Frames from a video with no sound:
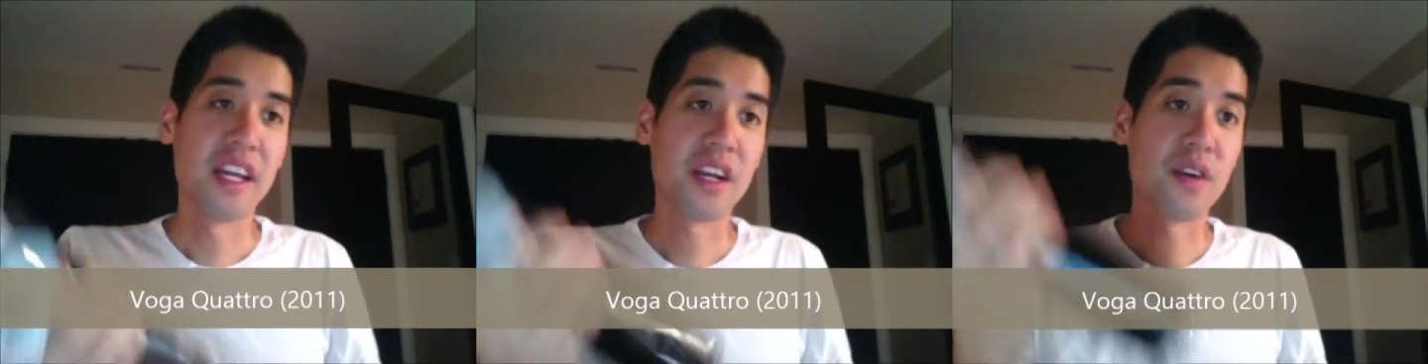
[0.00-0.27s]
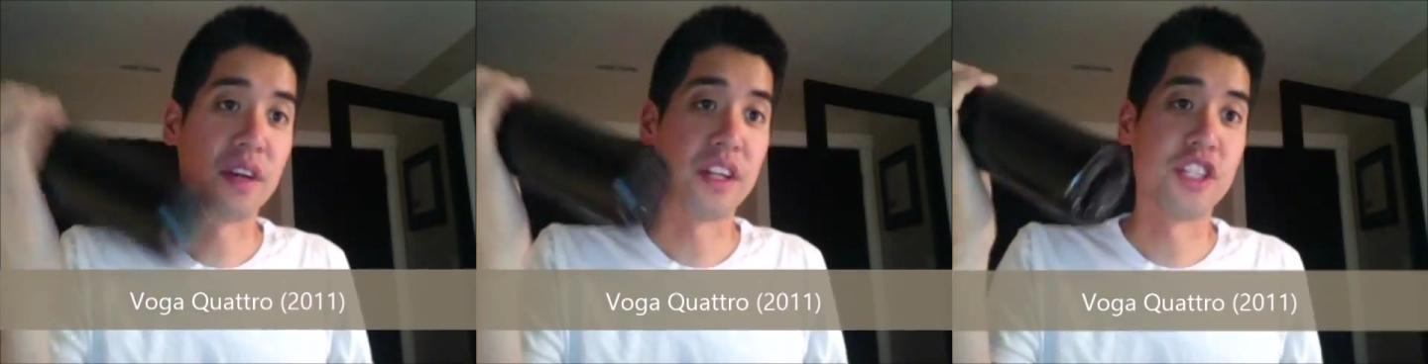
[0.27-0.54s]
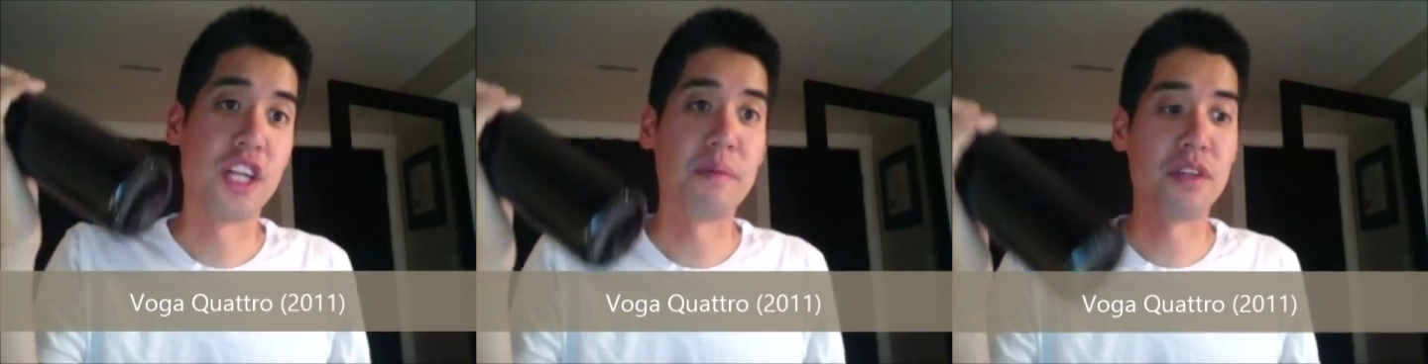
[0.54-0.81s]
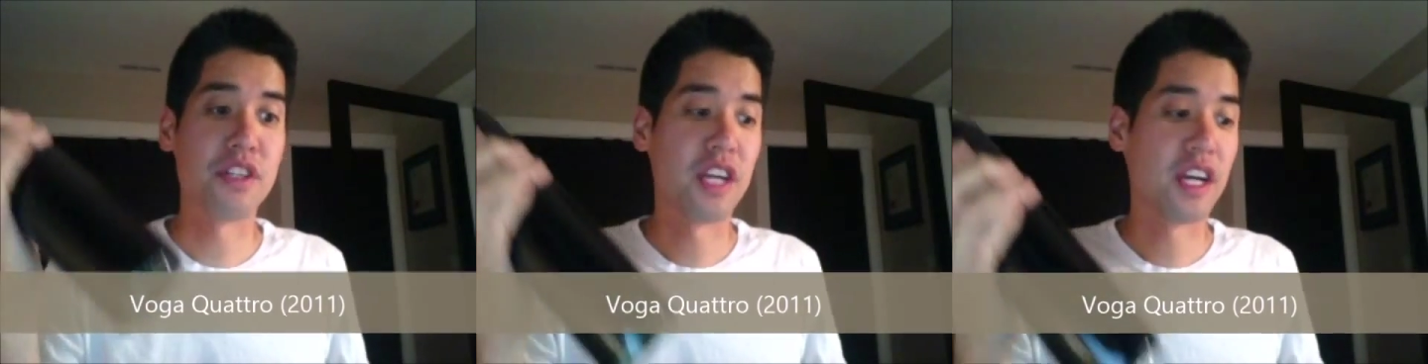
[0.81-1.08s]
According to
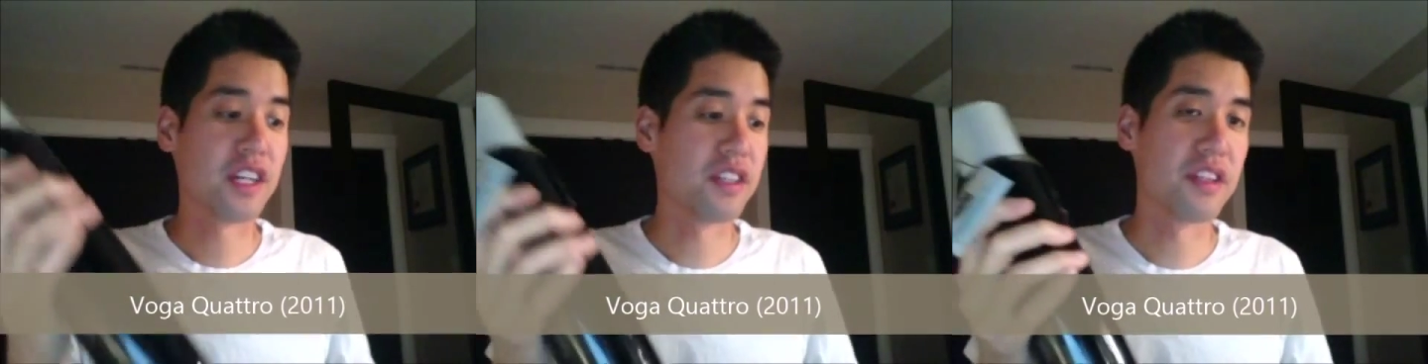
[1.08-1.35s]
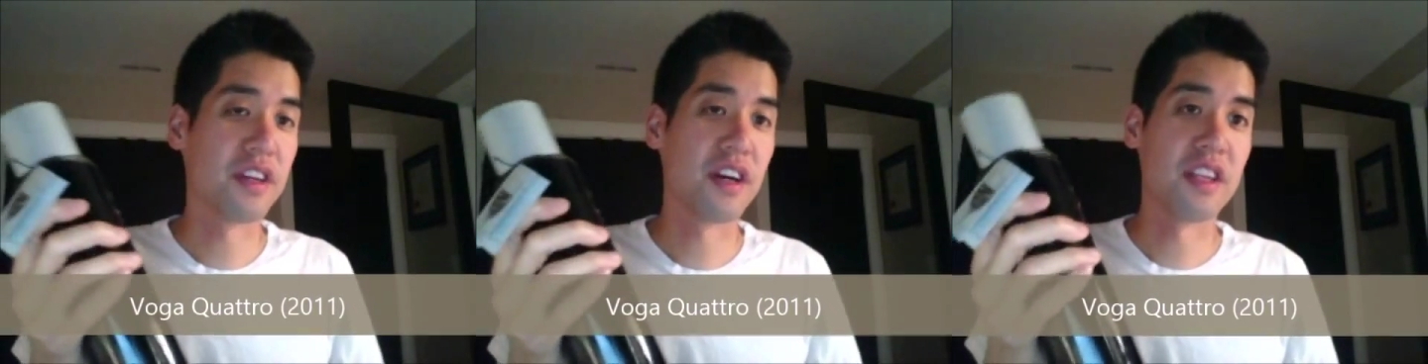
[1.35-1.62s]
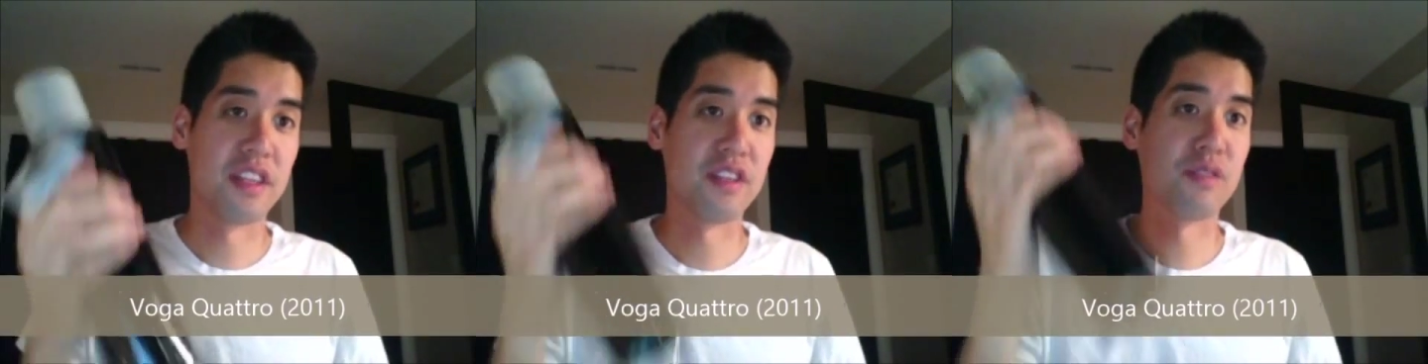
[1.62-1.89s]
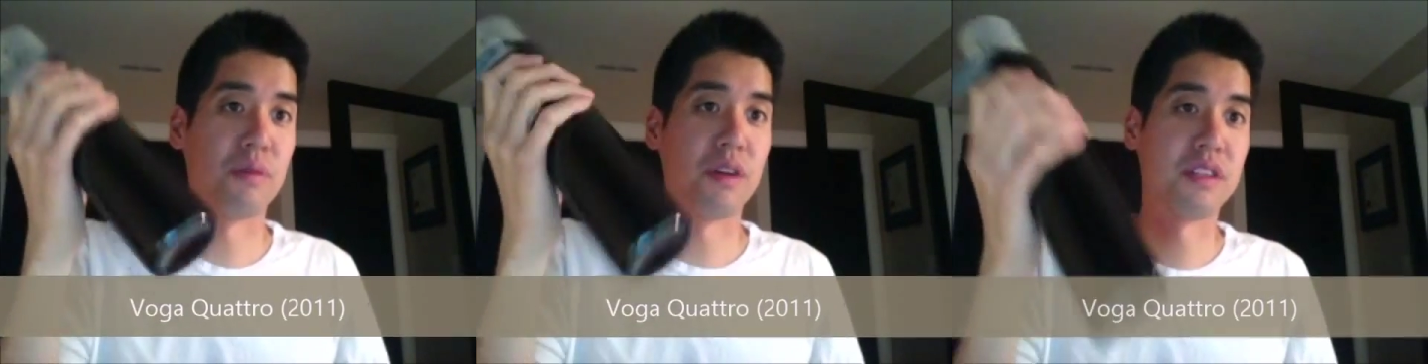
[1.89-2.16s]
Jamie, she actually thought that
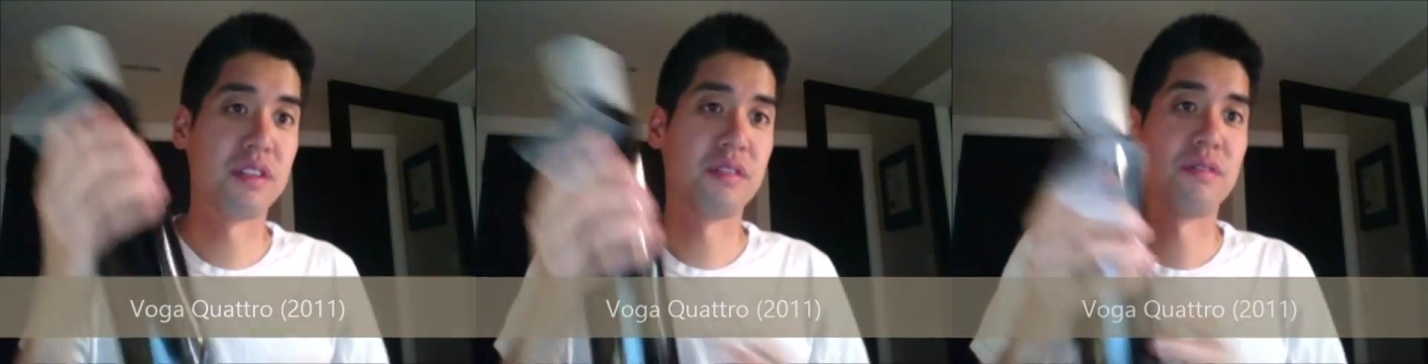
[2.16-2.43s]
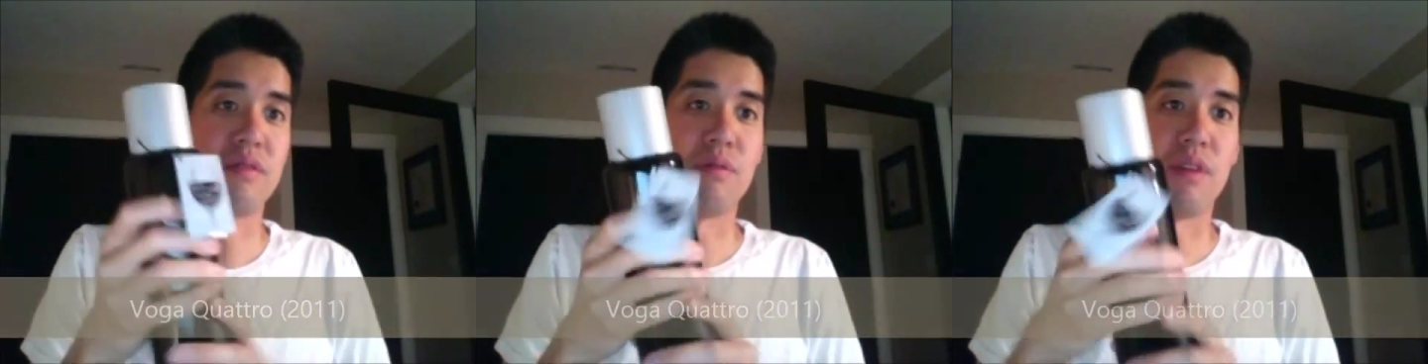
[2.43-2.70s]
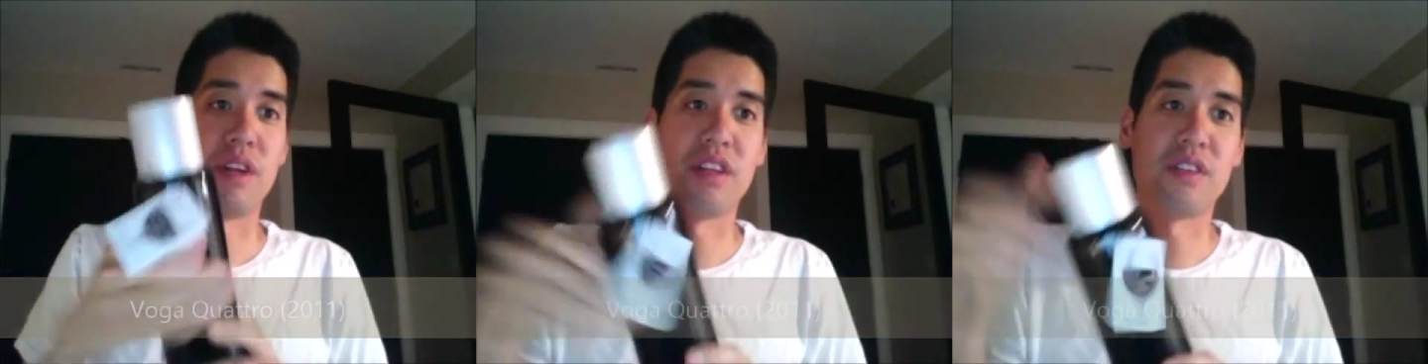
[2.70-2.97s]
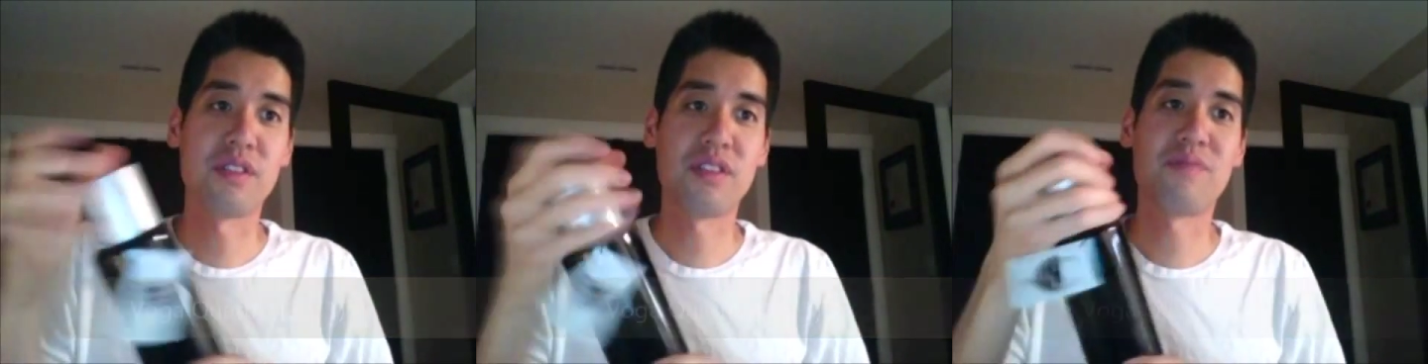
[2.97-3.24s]
this was one of
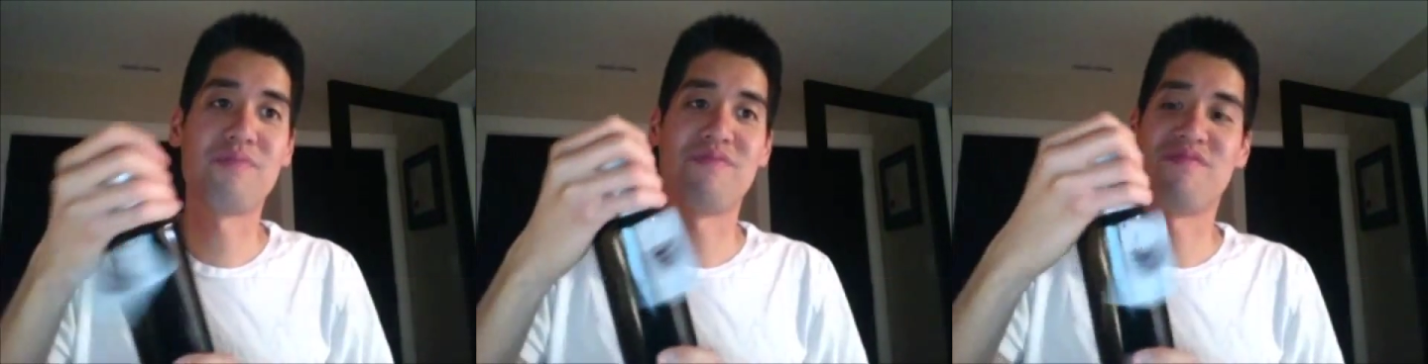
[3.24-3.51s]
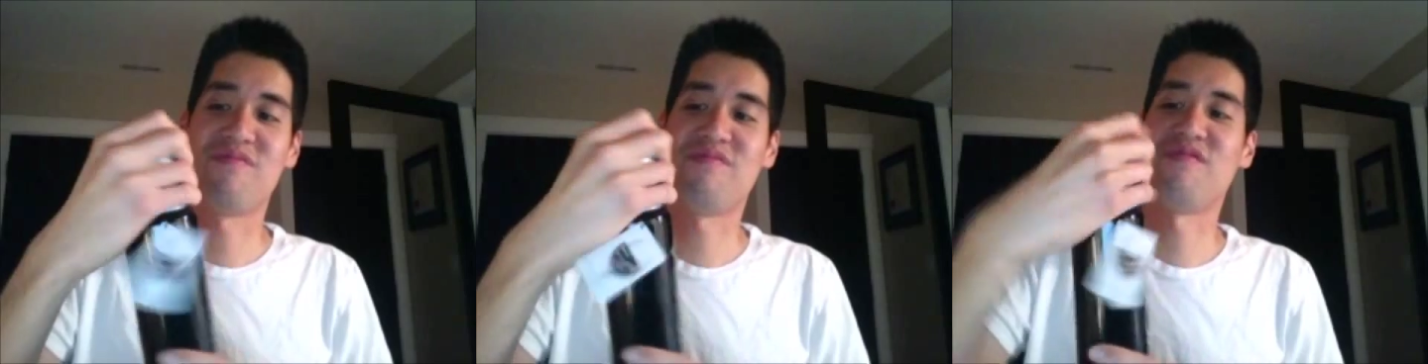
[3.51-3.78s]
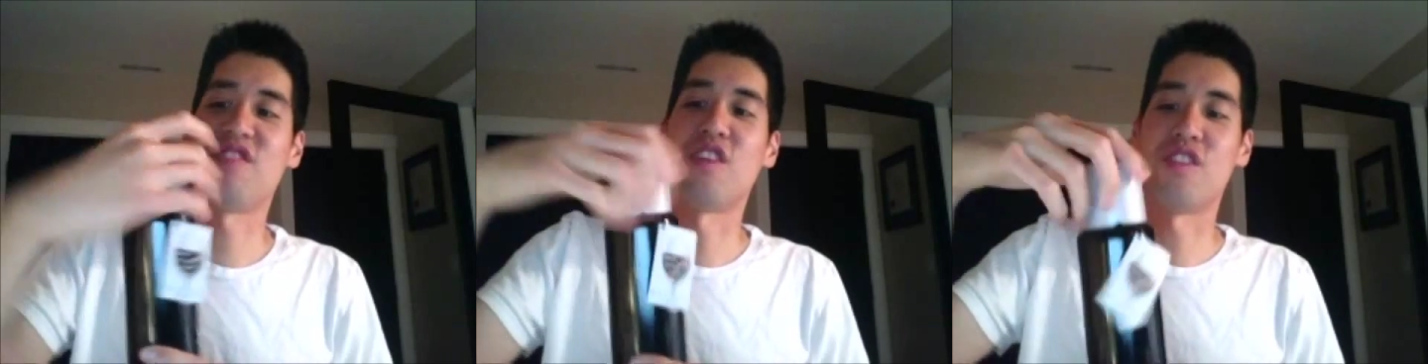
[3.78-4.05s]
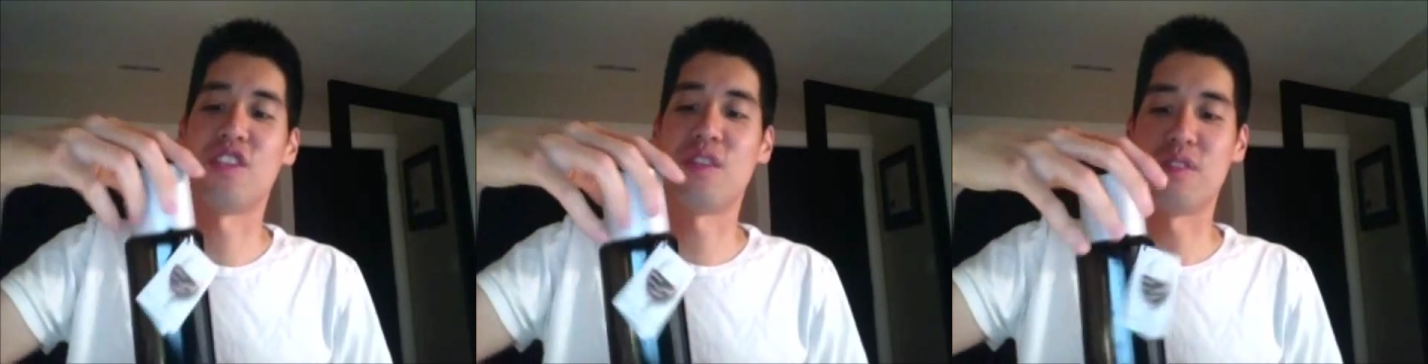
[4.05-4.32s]
those, so
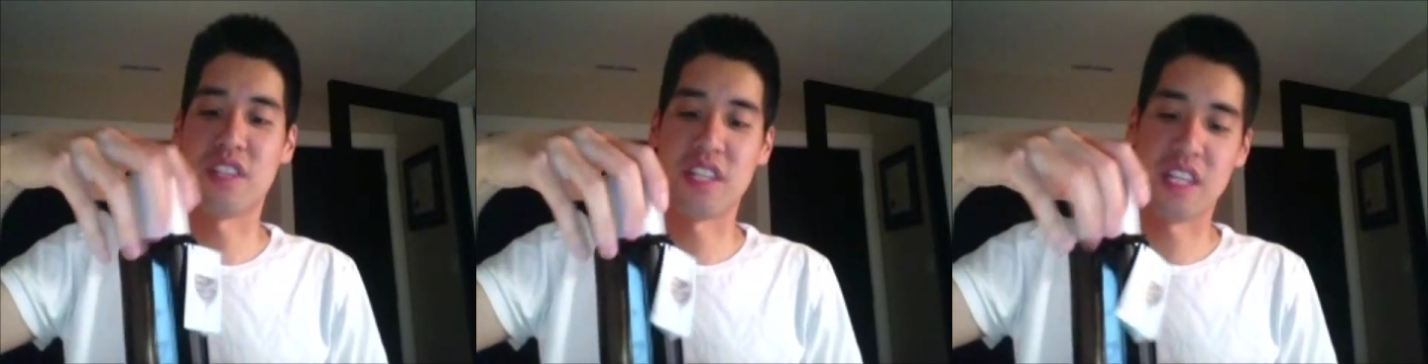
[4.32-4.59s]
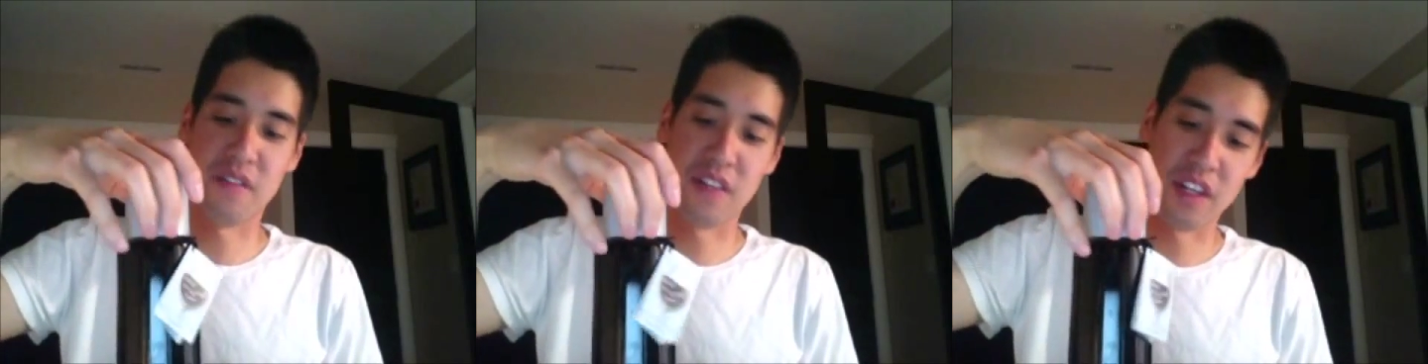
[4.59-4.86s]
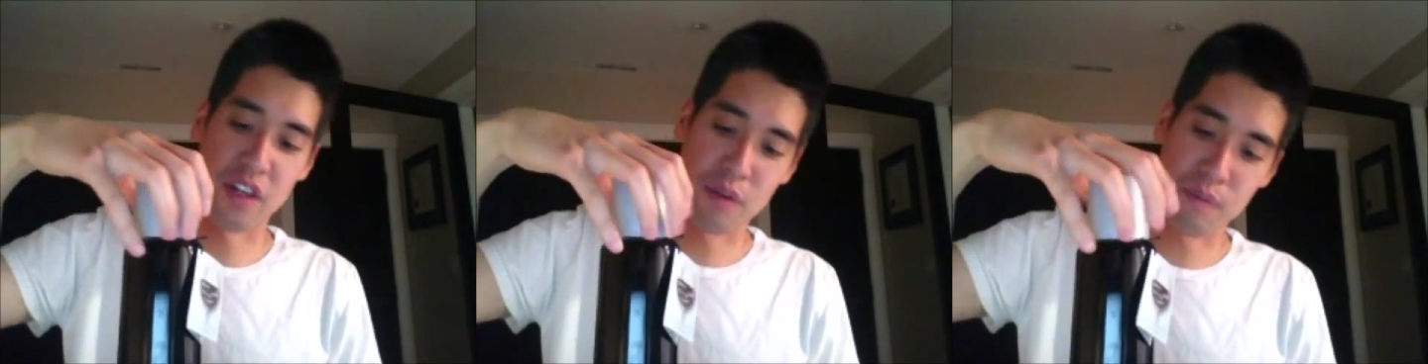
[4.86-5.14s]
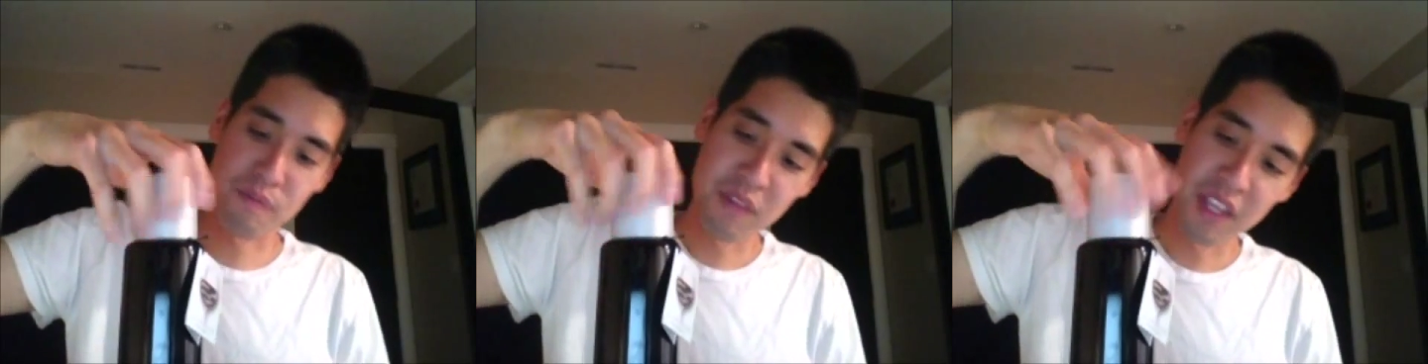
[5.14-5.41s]
she was going to give it a go.